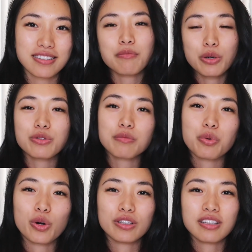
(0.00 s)
And most
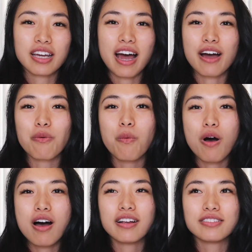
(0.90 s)
importantly, I
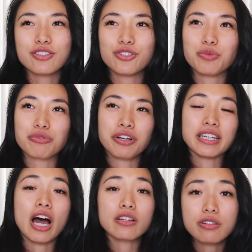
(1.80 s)
want to bring,
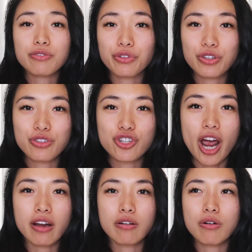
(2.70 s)
not just for this
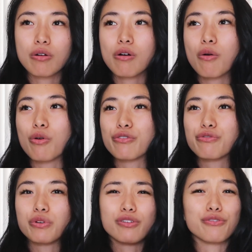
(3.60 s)
channel or
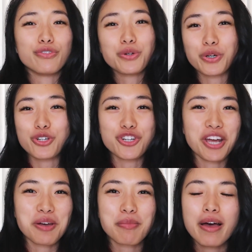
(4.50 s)
for the
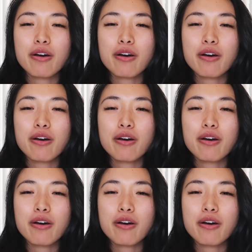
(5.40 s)
viewership,